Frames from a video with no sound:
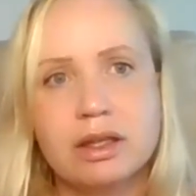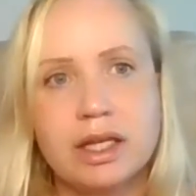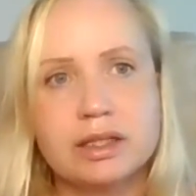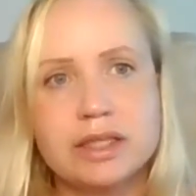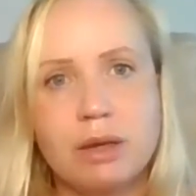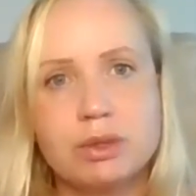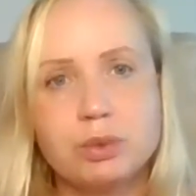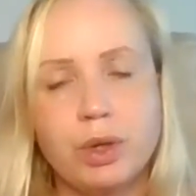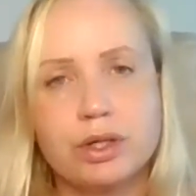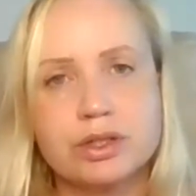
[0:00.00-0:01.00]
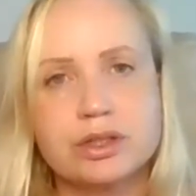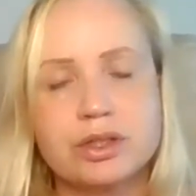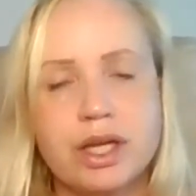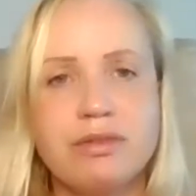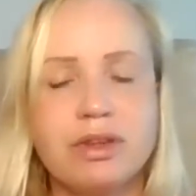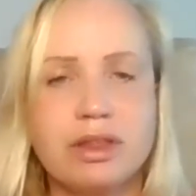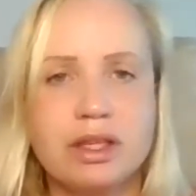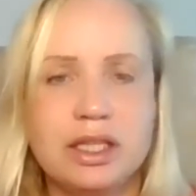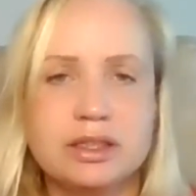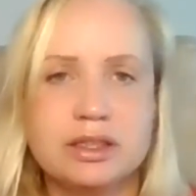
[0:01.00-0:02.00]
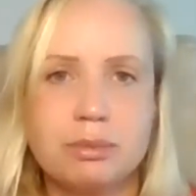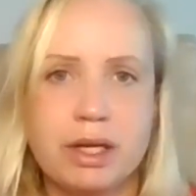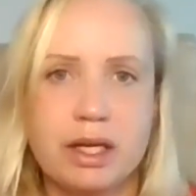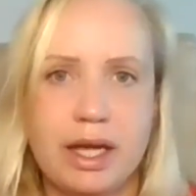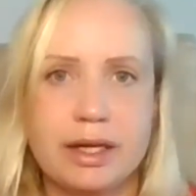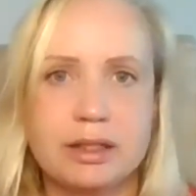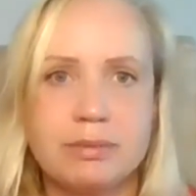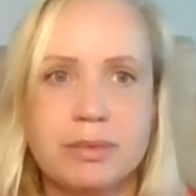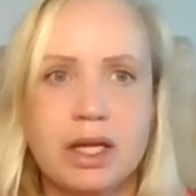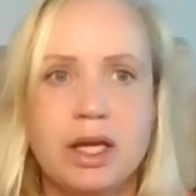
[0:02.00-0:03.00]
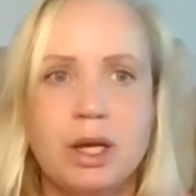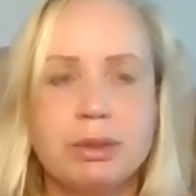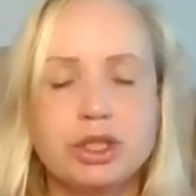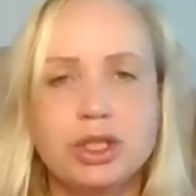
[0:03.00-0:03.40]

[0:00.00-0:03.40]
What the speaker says: That is how it works. So everything needs to be aligned. But